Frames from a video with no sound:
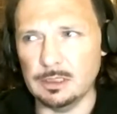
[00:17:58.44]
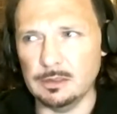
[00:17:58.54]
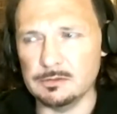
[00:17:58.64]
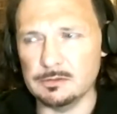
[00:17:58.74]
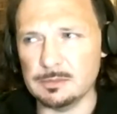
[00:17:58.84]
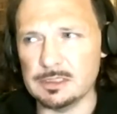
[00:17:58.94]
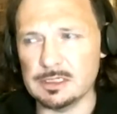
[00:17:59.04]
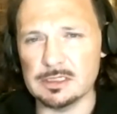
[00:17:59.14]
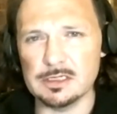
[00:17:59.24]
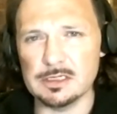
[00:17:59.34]
Something to
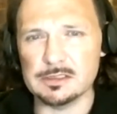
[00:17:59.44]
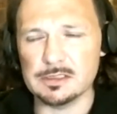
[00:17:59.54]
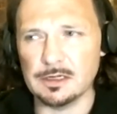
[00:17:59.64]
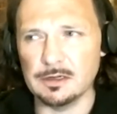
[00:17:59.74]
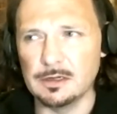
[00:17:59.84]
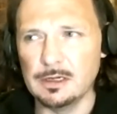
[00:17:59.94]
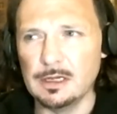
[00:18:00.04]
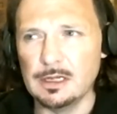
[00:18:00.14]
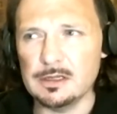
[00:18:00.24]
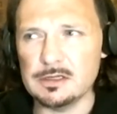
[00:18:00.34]
consider. So
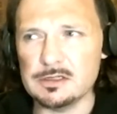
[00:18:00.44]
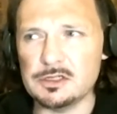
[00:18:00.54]
there's an